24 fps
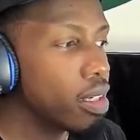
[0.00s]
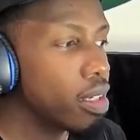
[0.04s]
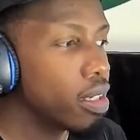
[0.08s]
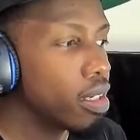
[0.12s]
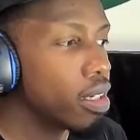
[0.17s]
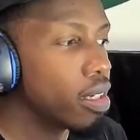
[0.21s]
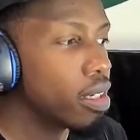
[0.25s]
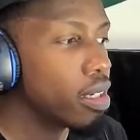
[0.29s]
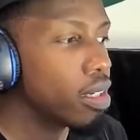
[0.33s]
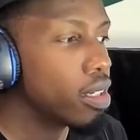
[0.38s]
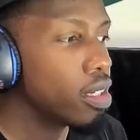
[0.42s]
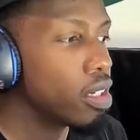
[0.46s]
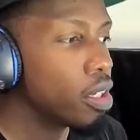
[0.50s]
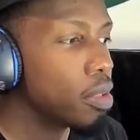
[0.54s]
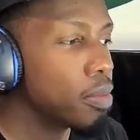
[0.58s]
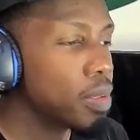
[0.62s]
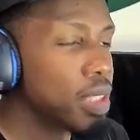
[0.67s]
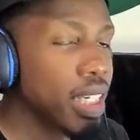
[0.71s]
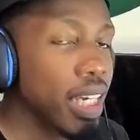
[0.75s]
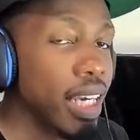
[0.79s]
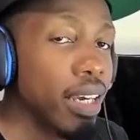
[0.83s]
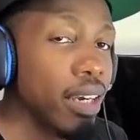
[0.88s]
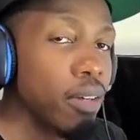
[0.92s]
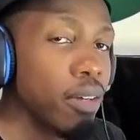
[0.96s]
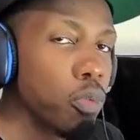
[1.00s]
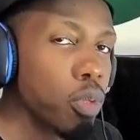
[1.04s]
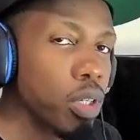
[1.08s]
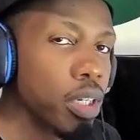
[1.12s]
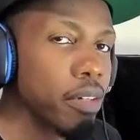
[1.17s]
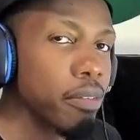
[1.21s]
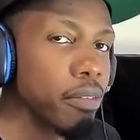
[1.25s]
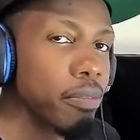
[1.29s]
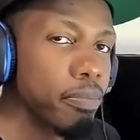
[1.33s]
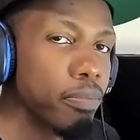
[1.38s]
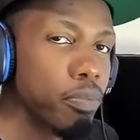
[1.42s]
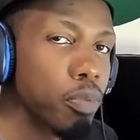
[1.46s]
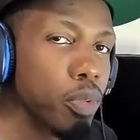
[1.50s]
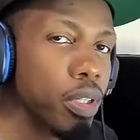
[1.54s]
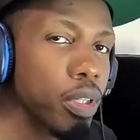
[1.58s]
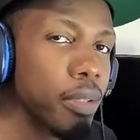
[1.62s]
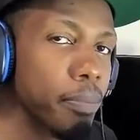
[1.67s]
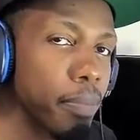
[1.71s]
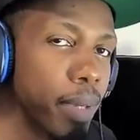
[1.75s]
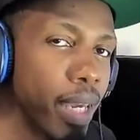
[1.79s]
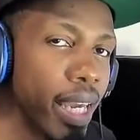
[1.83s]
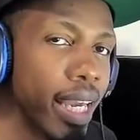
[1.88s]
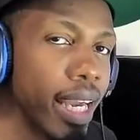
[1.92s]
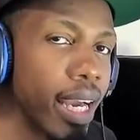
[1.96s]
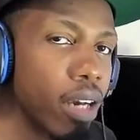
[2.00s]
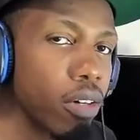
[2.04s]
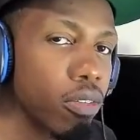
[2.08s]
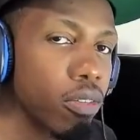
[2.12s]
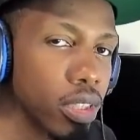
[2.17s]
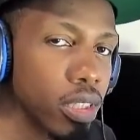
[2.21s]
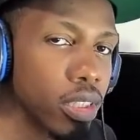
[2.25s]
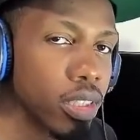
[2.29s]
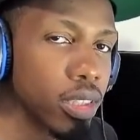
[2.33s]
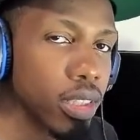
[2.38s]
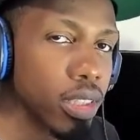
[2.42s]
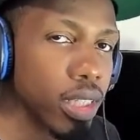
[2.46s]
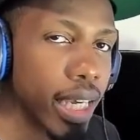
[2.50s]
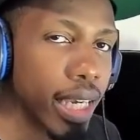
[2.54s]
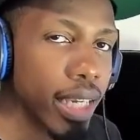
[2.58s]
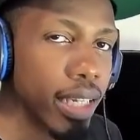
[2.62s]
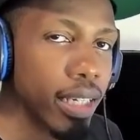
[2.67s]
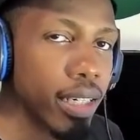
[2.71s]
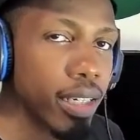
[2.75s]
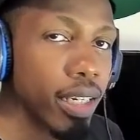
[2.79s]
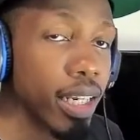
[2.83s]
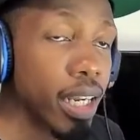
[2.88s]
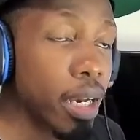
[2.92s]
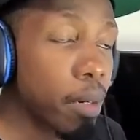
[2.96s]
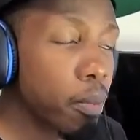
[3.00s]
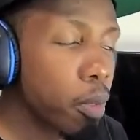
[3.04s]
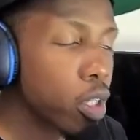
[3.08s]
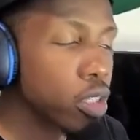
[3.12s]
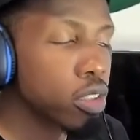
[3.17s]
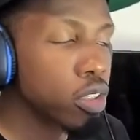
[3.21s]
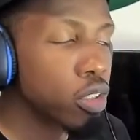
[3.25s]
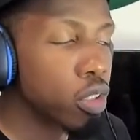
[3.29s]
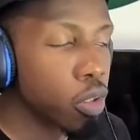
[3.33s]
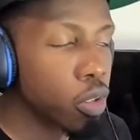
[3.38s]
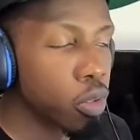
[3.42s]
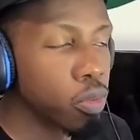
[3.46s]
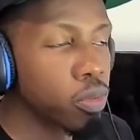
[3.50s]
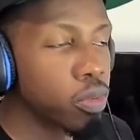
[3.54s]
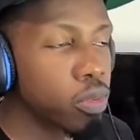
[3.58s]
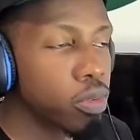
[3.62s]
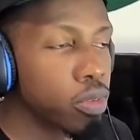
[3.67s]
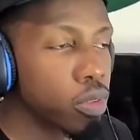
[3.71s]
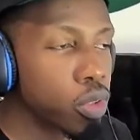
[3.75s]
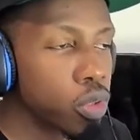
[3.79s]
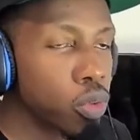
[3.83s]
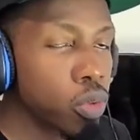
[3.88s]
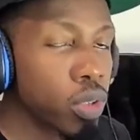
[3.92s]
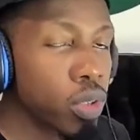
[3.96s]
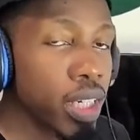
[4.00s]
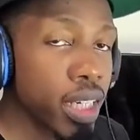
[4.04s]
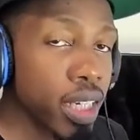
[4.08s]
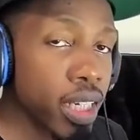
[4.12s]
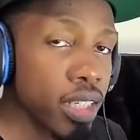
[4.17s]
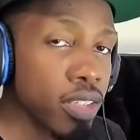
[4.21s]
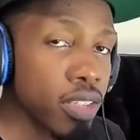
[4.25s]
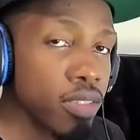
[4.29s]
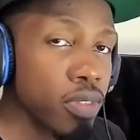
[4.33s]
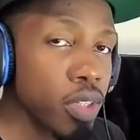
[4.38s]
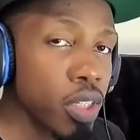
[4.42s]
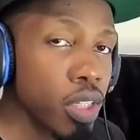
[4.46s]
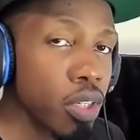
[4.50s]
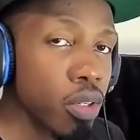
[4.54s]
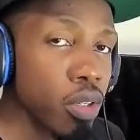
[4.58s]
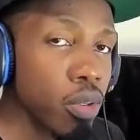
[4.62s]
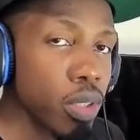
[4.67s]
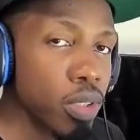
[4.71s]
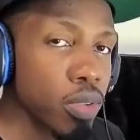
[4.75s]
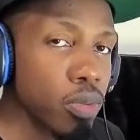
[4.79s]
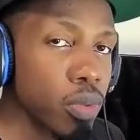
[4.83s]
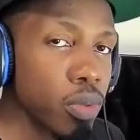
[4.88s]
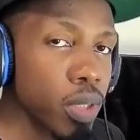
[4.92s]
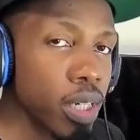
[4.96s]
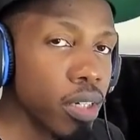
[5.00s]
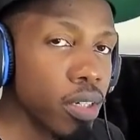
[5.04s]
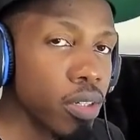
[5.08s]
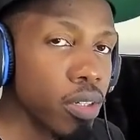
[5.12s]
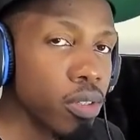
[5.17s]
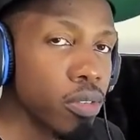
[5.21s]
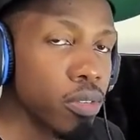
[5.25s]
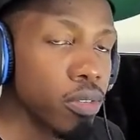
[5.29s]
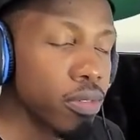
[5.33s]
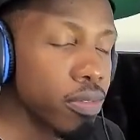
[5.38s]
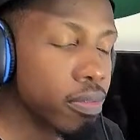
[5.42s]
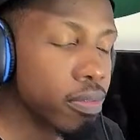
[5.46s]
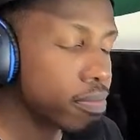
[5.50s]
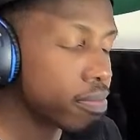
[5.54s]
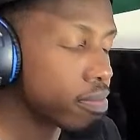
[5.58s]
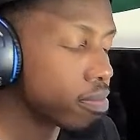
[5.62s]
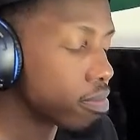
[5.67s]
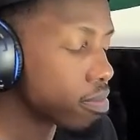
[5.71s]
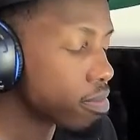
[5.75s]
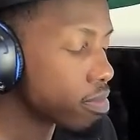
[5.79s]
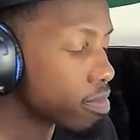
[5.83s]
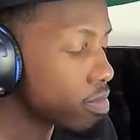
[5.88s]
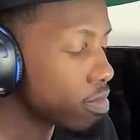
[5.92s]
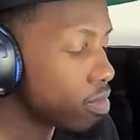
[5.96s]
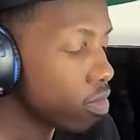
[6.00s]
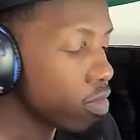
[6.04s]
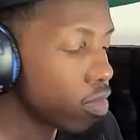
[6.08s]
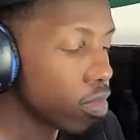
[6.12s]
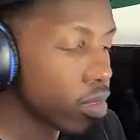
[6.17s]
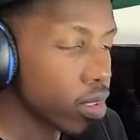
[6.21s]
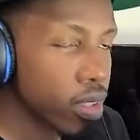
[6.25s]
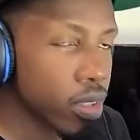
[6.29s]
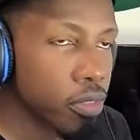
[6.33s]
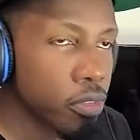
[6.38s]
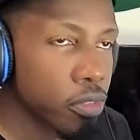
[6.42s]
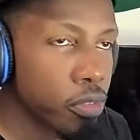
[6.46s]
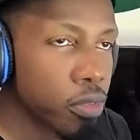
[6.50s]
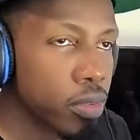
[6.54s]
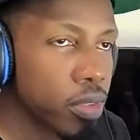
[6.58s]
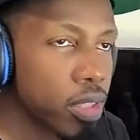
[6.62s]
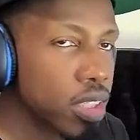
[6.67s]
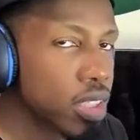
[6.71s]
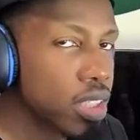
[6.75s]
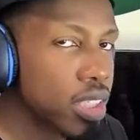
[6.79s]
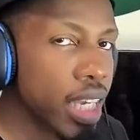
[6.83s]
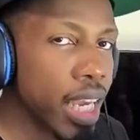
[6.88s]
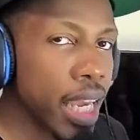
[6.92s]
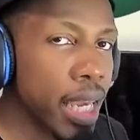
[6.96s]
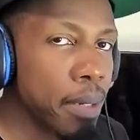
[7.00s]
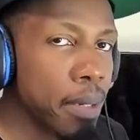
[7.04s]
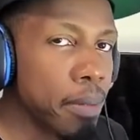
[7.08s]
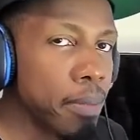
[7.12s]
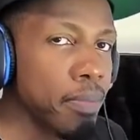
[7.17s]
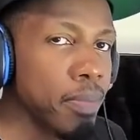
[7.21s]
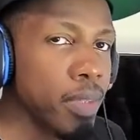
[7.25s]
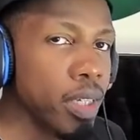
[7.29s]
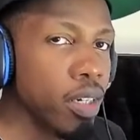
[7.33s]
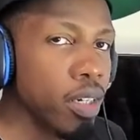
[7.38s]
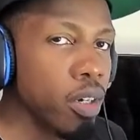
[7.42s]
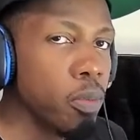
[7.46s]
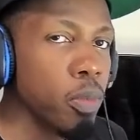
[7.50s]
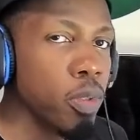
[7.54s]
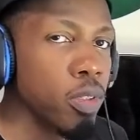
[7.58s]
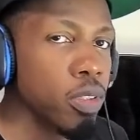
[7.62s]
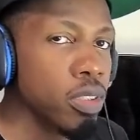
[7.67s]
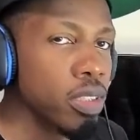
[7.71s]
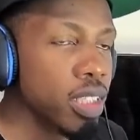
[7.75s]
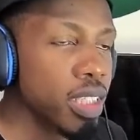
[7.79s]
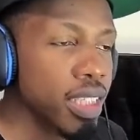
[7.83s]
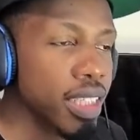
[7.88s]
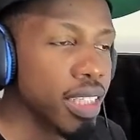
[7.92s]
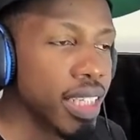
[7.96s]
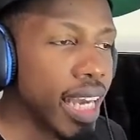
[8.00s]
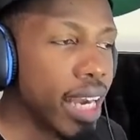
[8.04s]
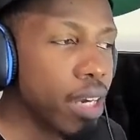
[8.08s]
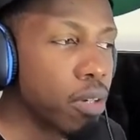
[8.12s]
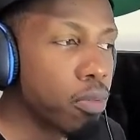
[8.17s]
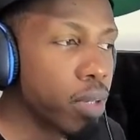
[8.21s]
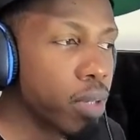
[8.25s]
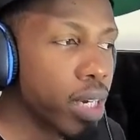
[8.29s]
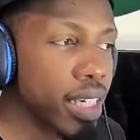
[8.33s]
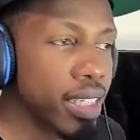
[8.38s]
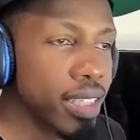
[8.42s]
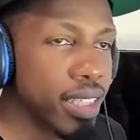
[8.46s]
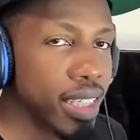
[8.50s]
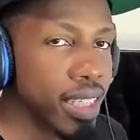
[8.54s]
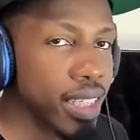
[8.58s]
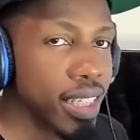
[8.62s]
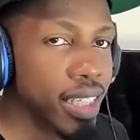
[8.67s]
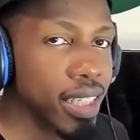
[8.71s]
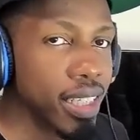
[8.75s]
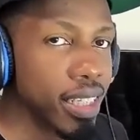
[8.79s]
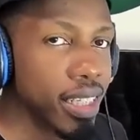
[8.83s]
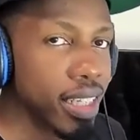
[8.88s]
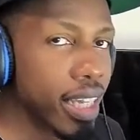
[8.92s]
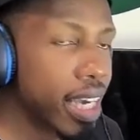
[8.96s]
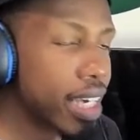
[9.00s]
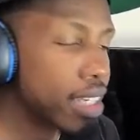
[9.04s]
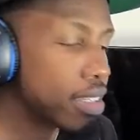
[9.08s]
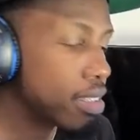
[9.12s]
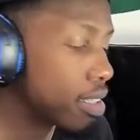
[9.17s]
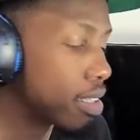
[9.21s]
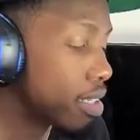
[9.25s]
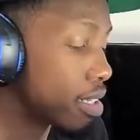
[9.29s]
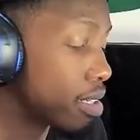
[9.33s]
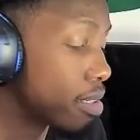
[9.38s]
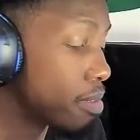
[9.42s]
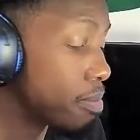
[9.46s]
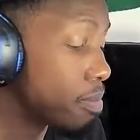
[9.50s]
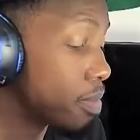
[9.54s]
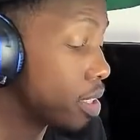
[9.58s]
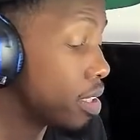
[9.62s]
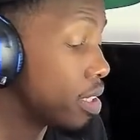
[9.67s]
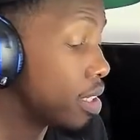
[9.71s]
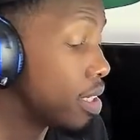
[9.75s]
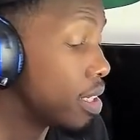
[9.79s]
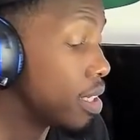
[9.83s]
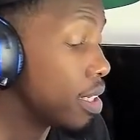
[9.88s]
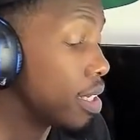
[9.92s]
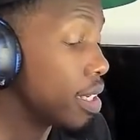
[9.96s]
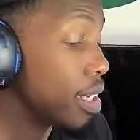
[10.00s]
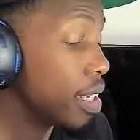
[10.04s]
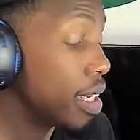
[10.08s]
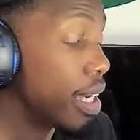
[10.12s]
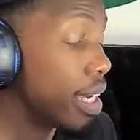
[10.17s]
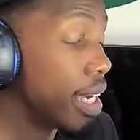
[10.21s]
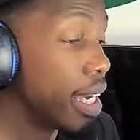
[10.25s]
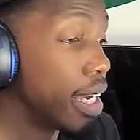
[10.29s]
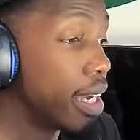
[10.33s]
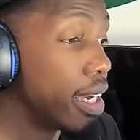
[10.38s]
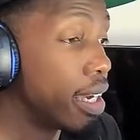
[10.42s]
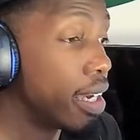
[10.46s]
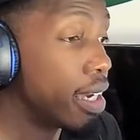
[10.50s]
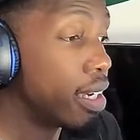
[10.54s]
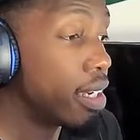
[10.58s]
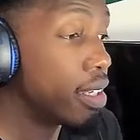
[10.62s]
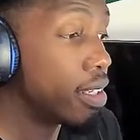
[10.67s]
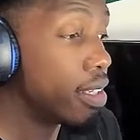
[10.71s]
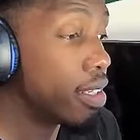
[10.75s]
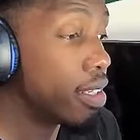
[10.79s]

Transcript: you know what I'm saying, what a payout looks like. And I'm also going to do it in this video as well, the same almost exact way as I did it last time, and